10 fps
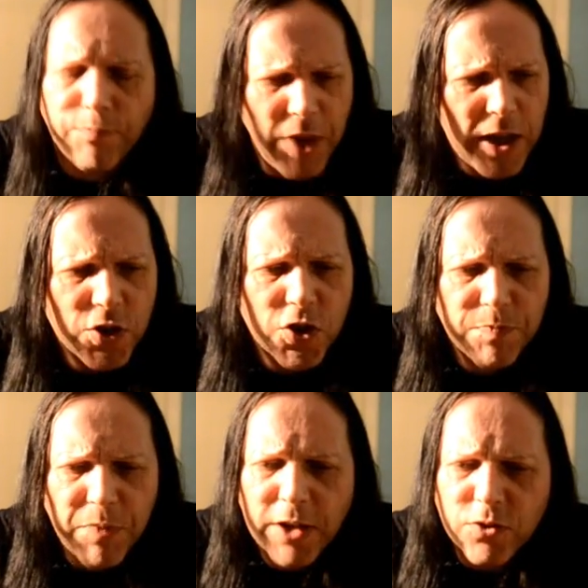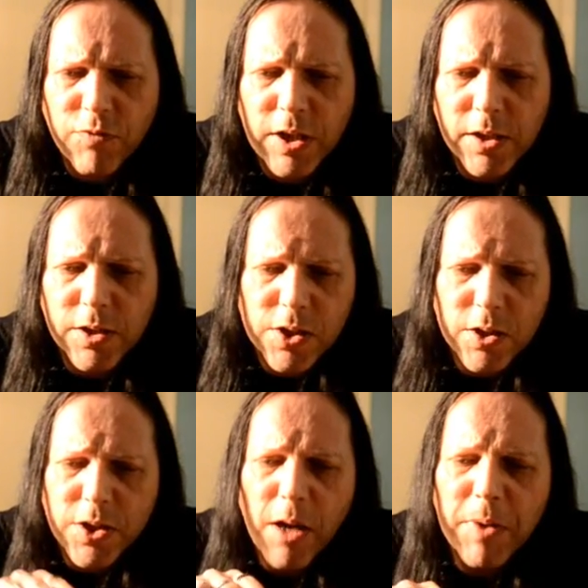That's really nice.
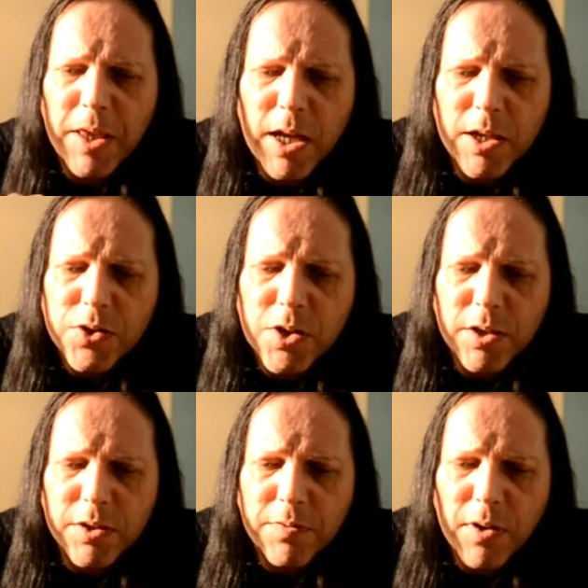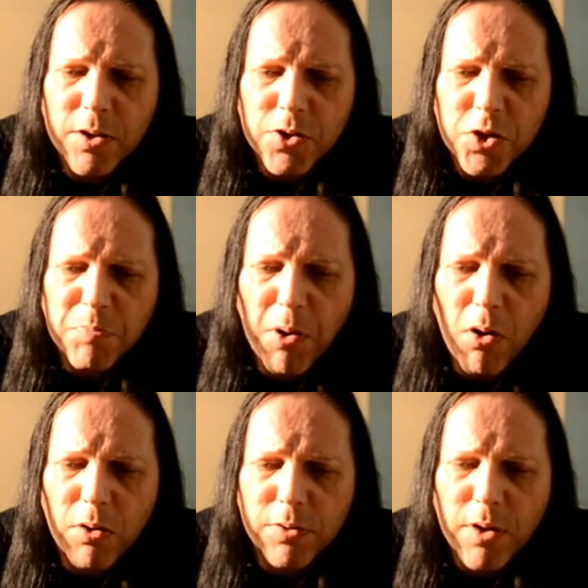Like I say, I mean, that is kind of like
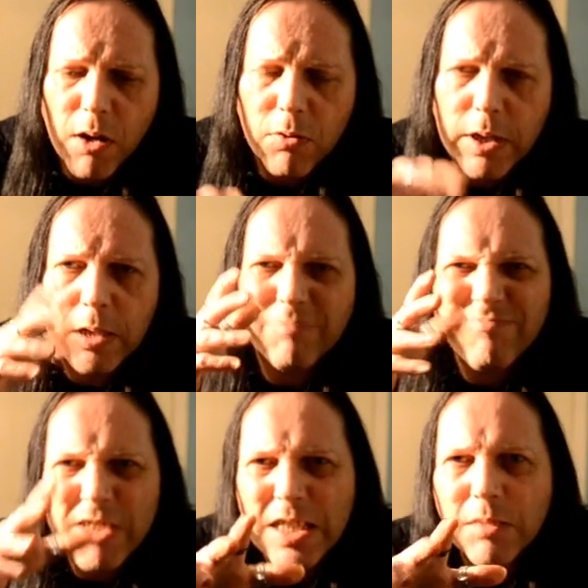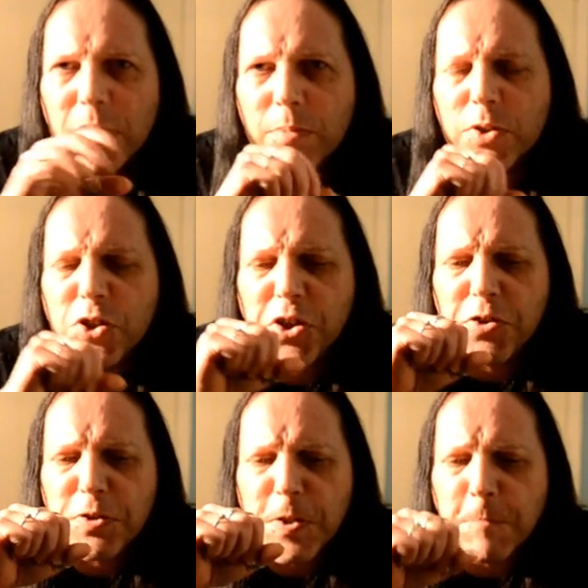spot on Caol Ila. Little bit of
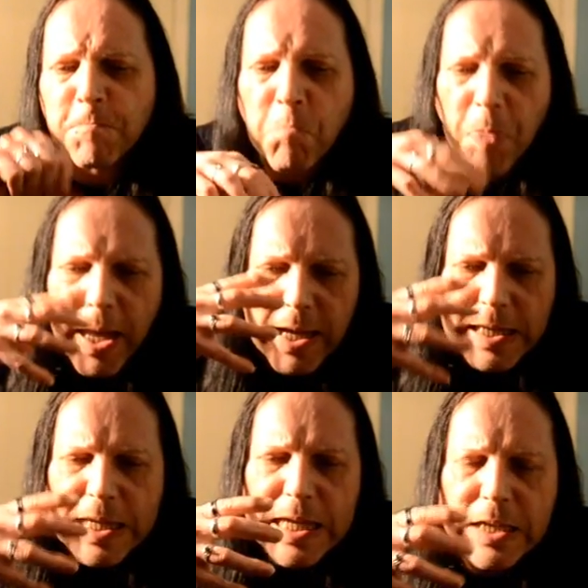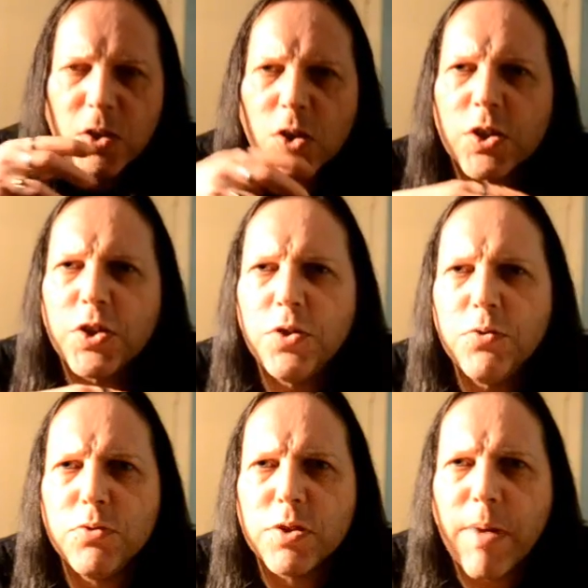maturity. Again, not a
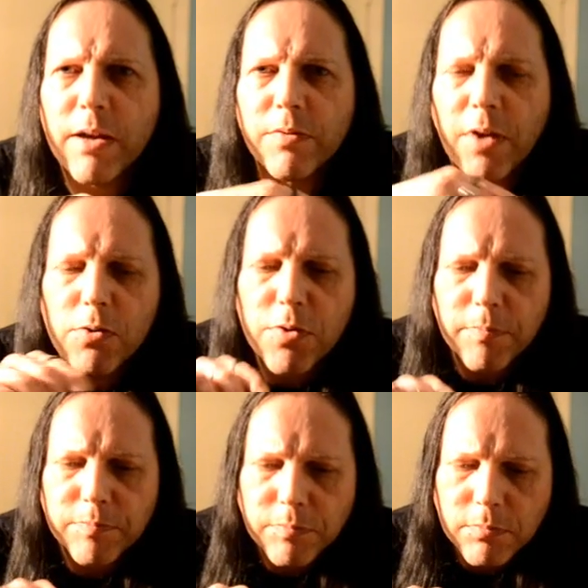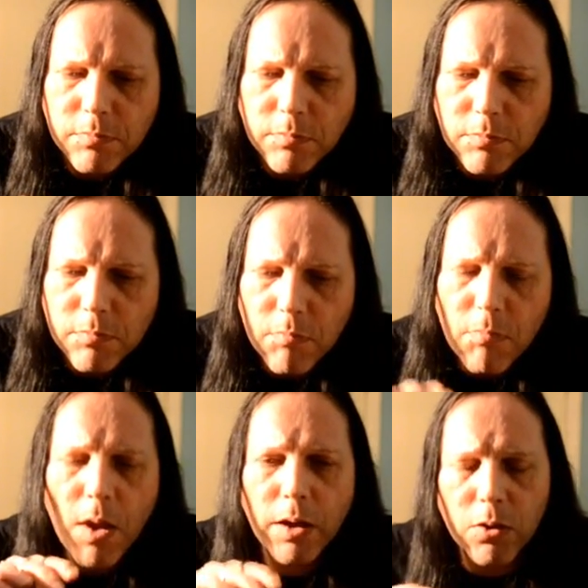huge amount of oak.
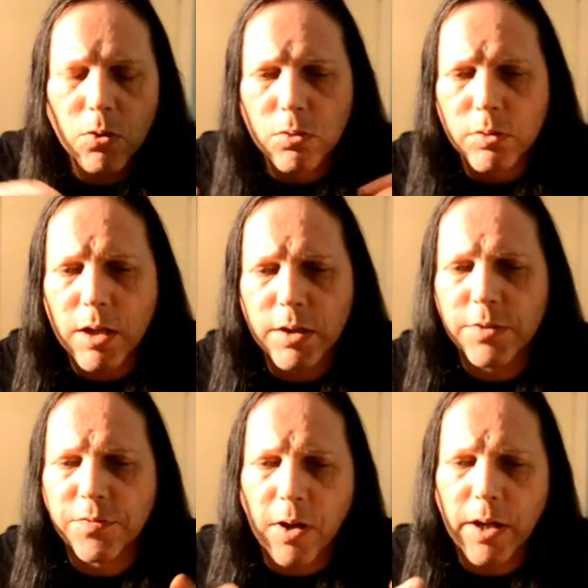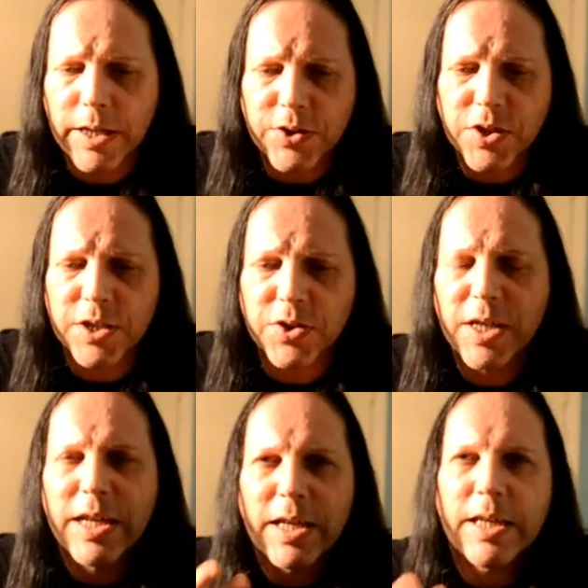It all kind of like,
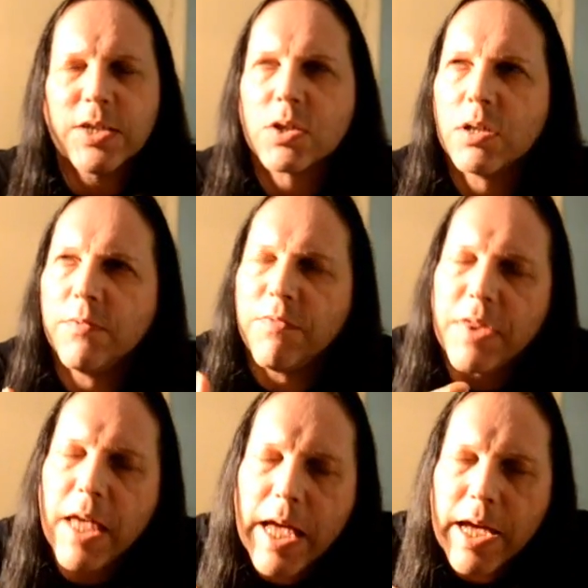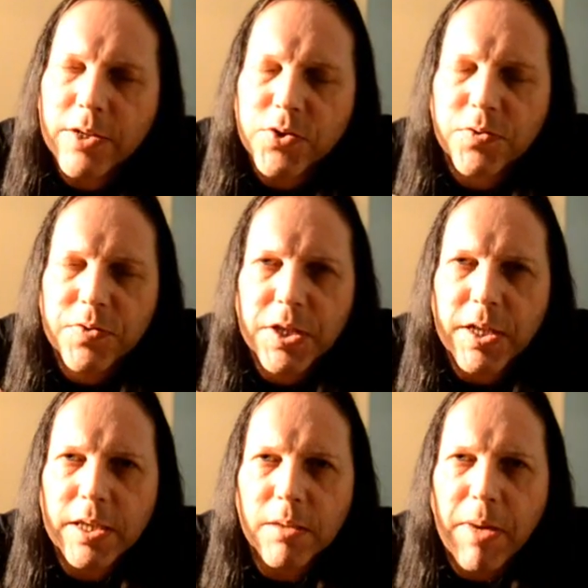it's kind of there sort of
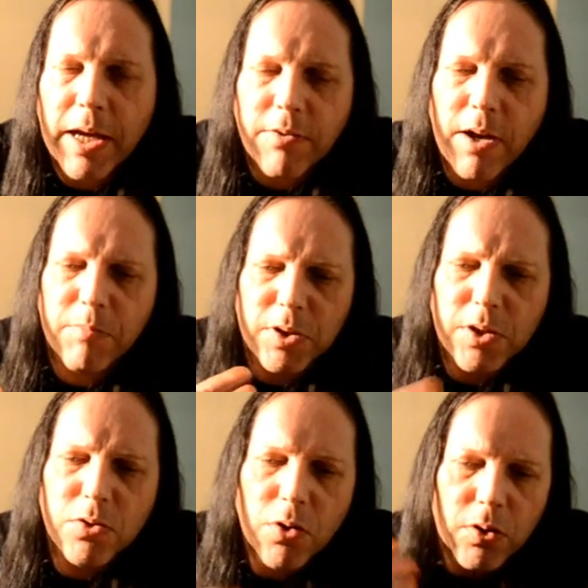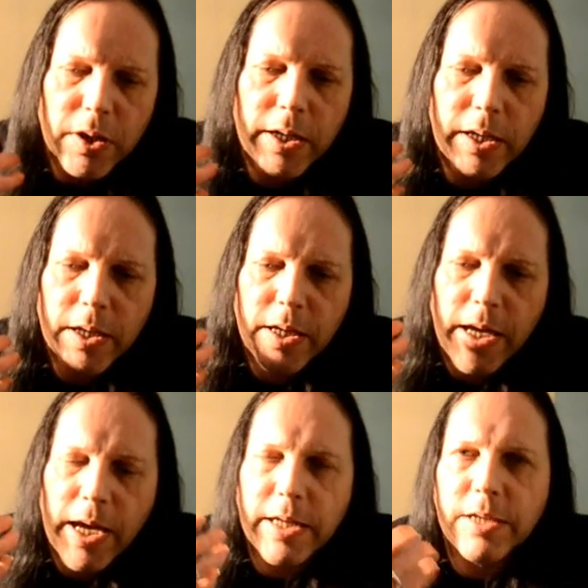sitting in the background, but you're not getting
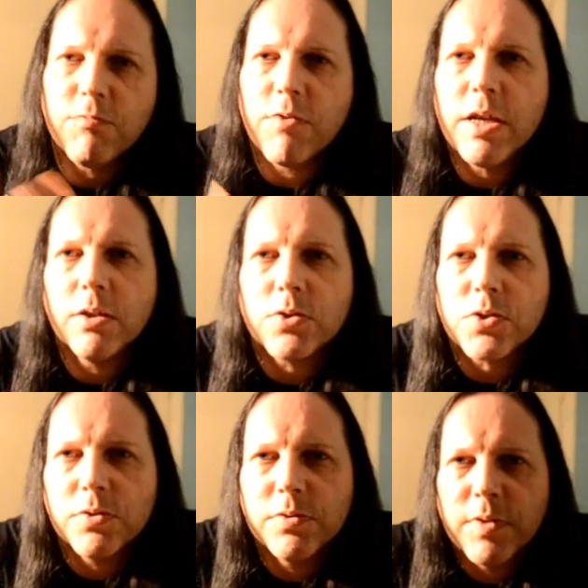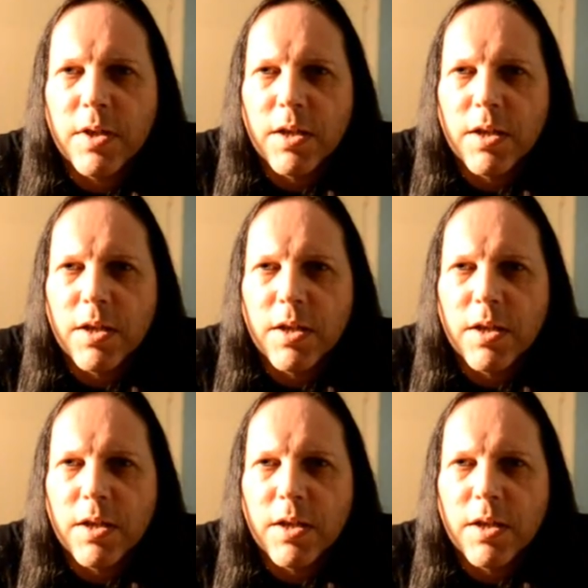any real sort of